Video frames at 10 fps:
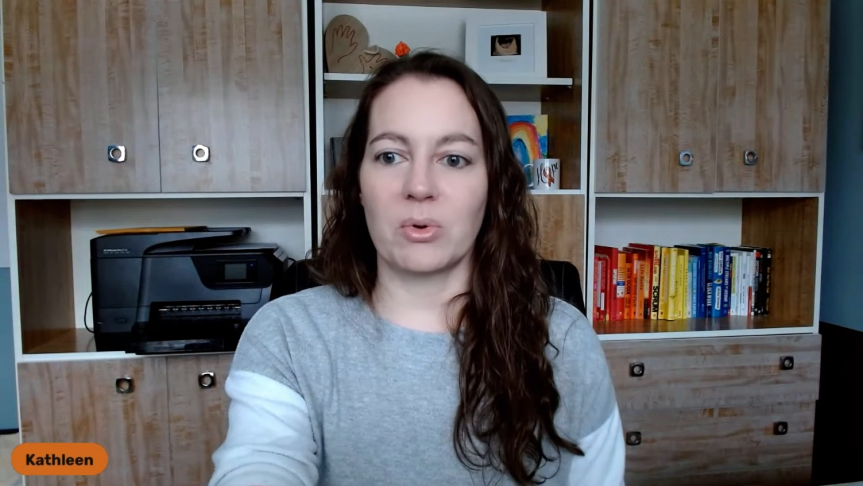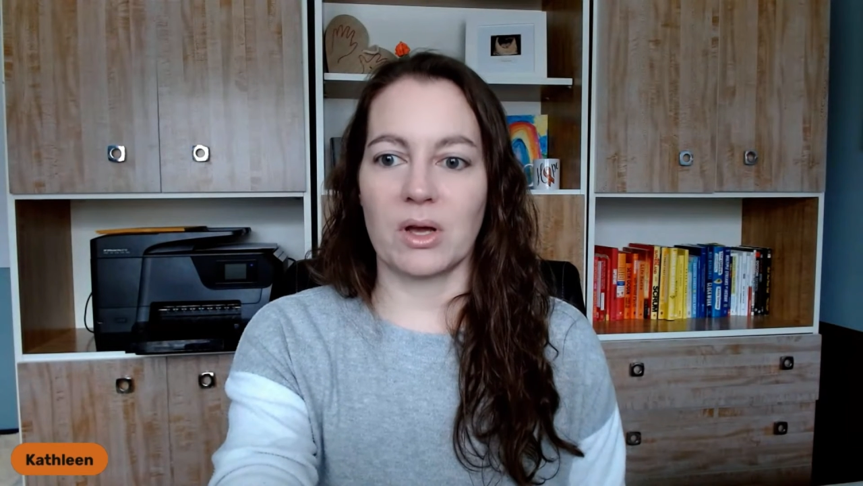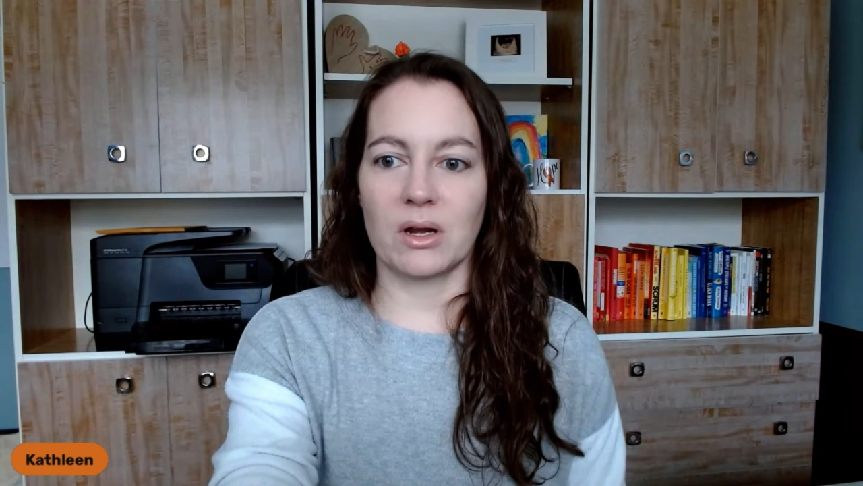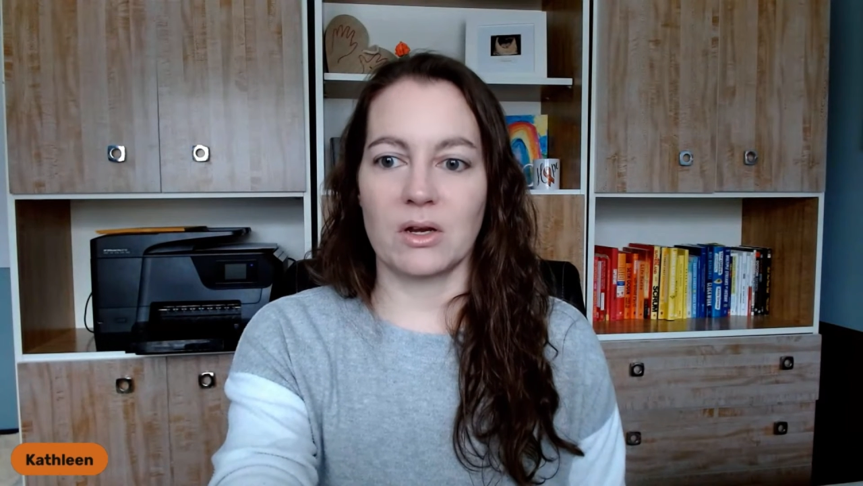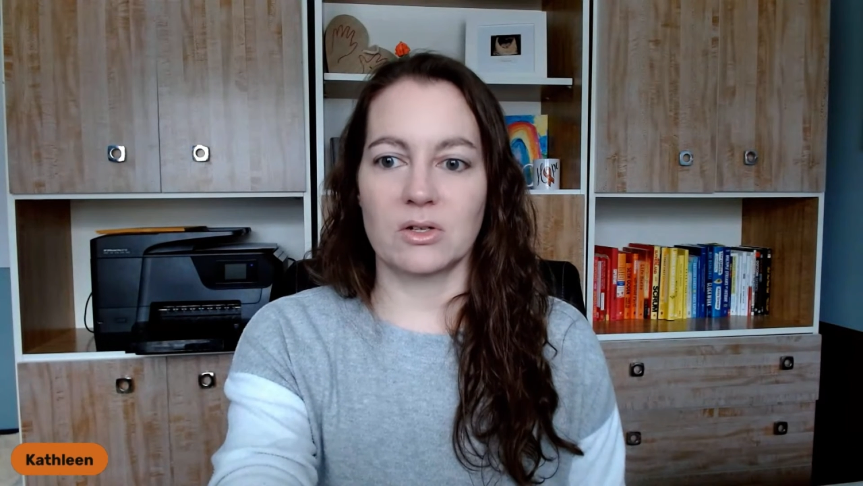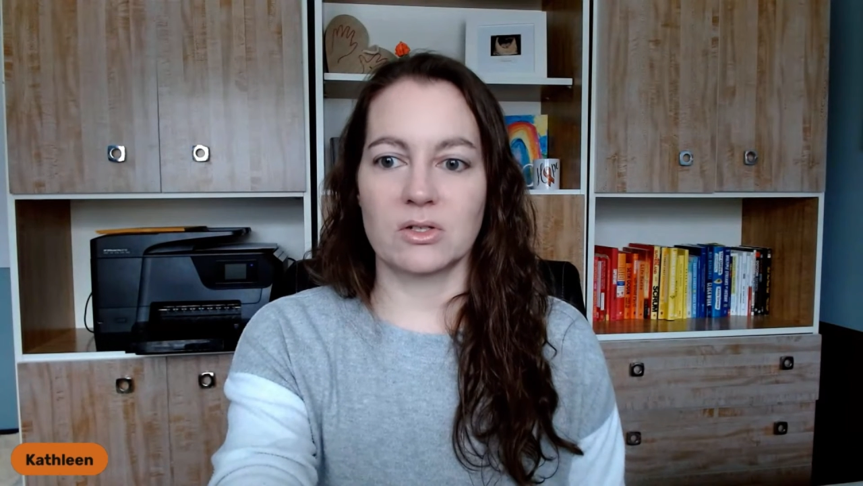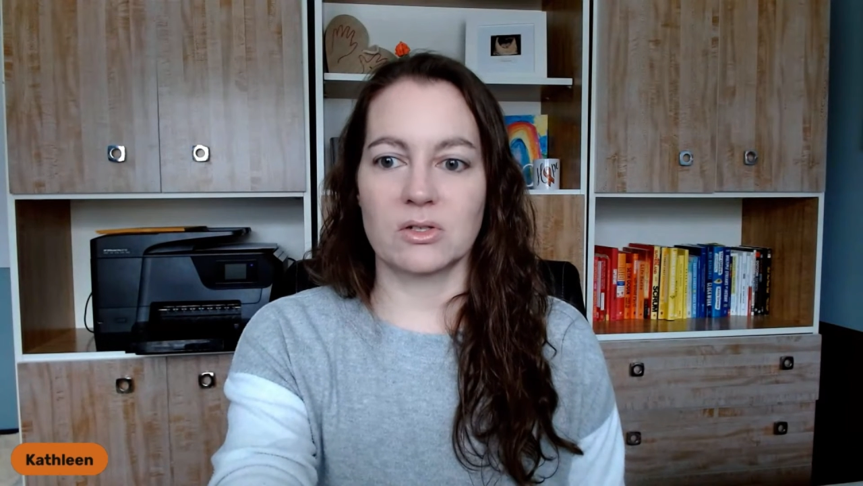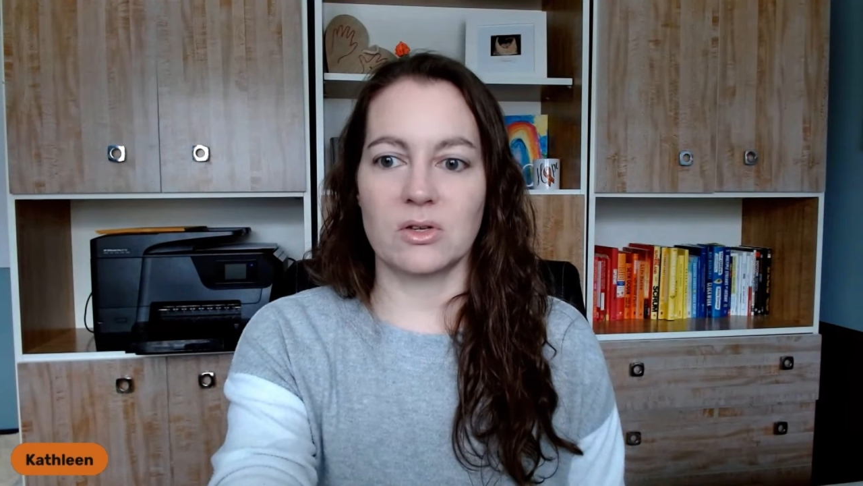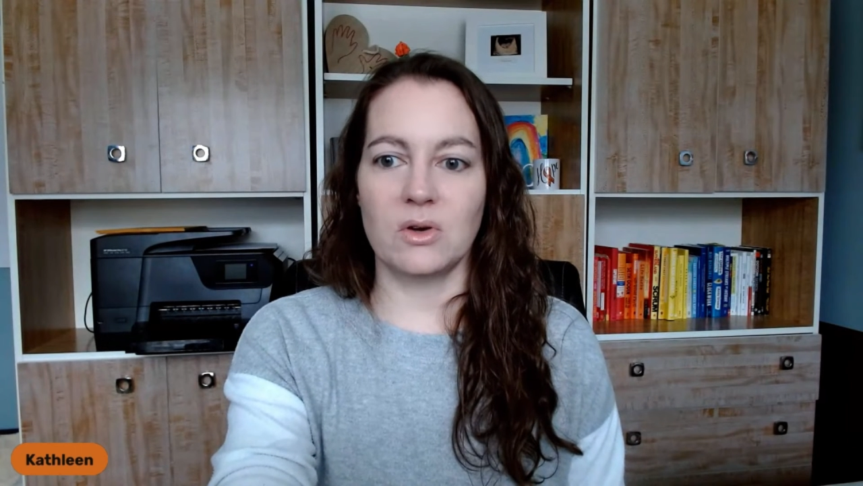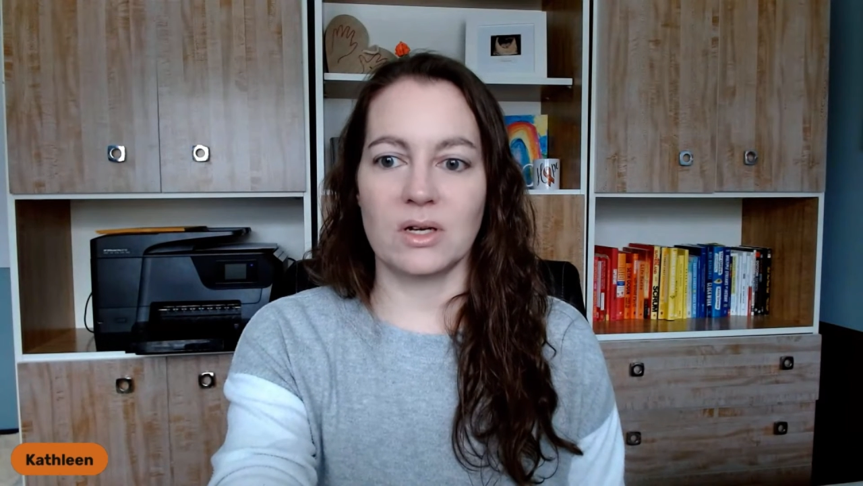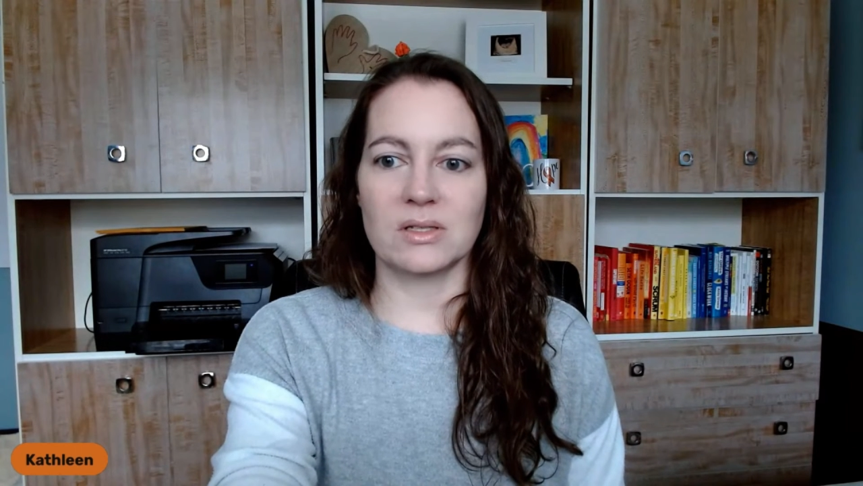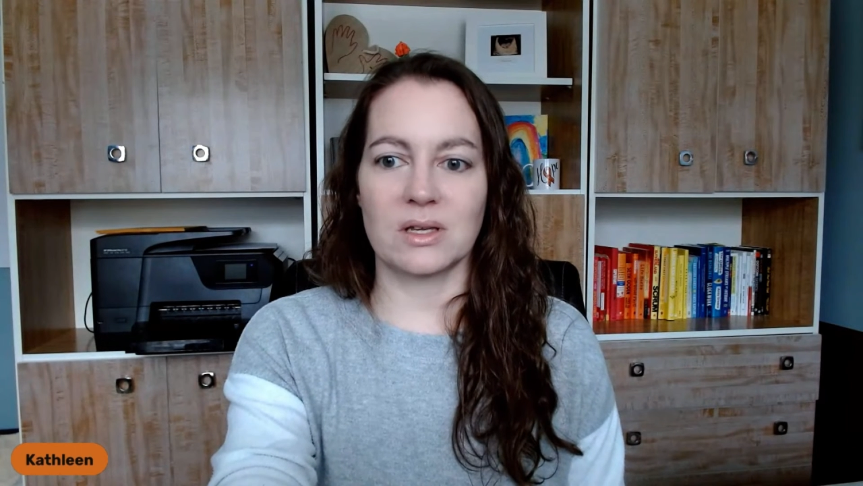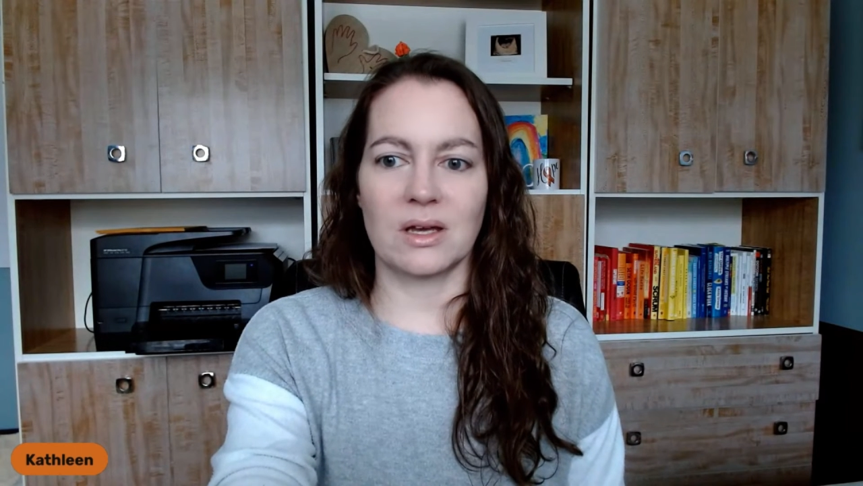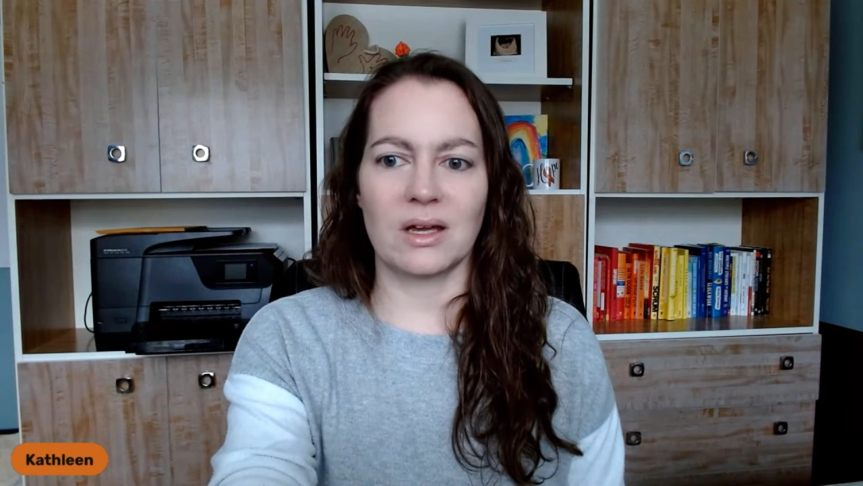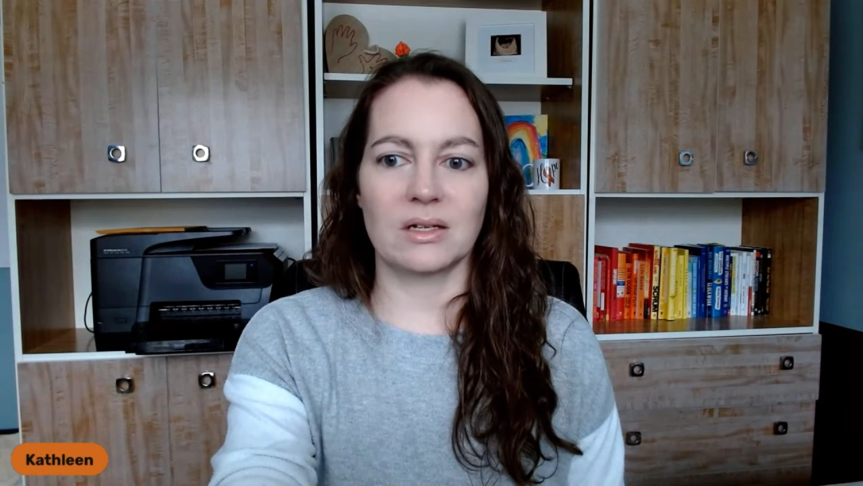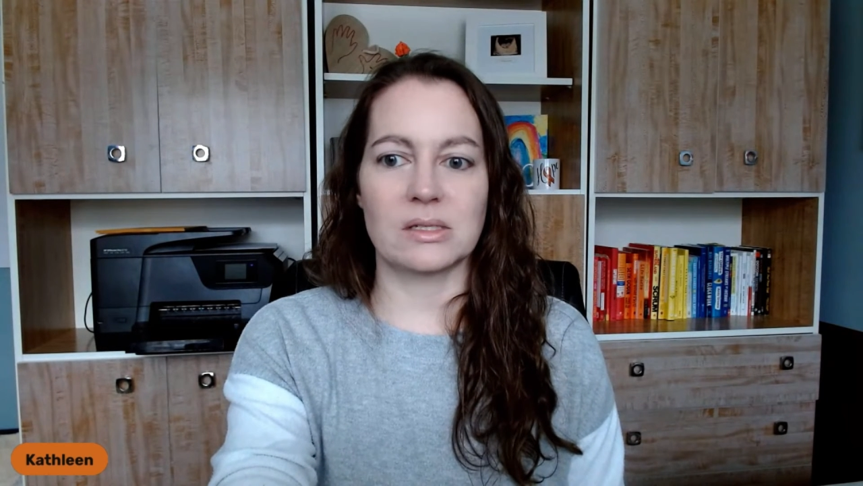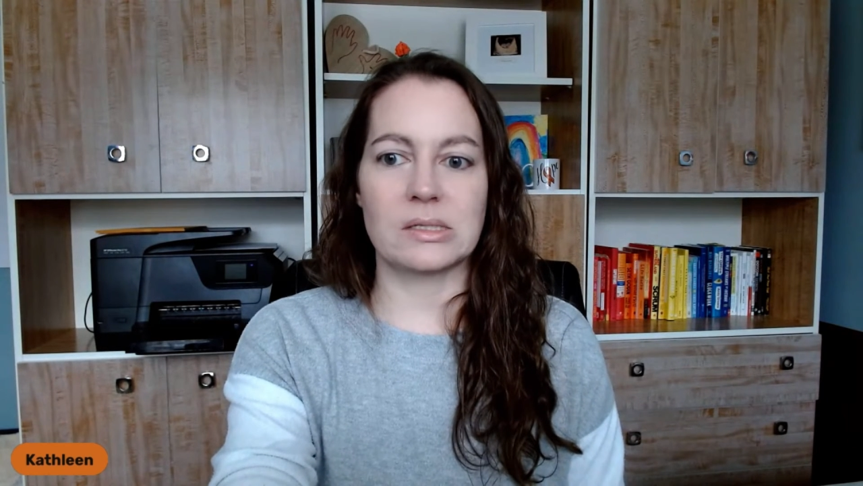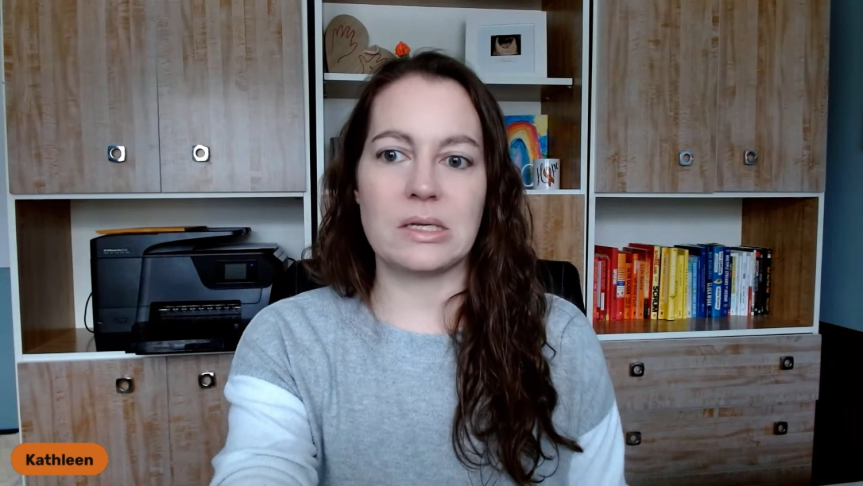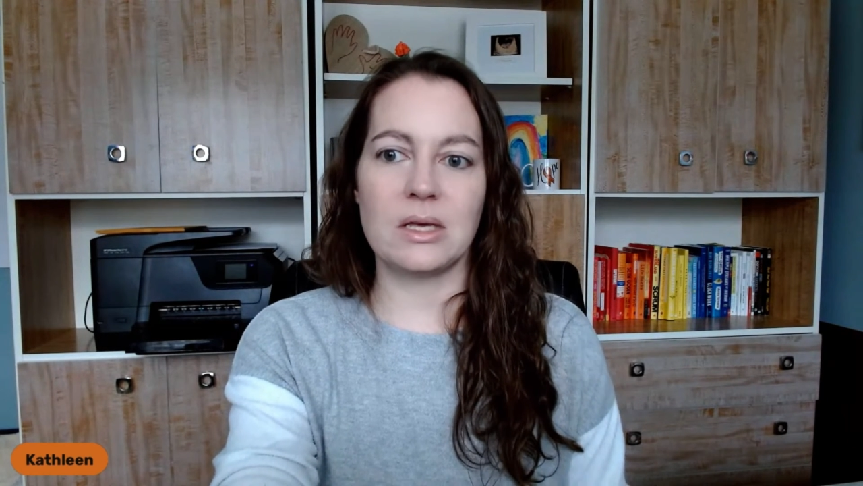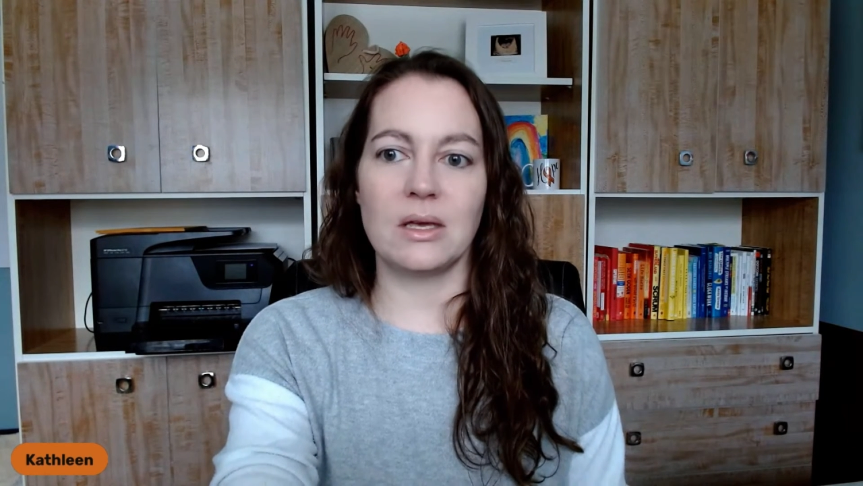put on here just so you guys can kind of see.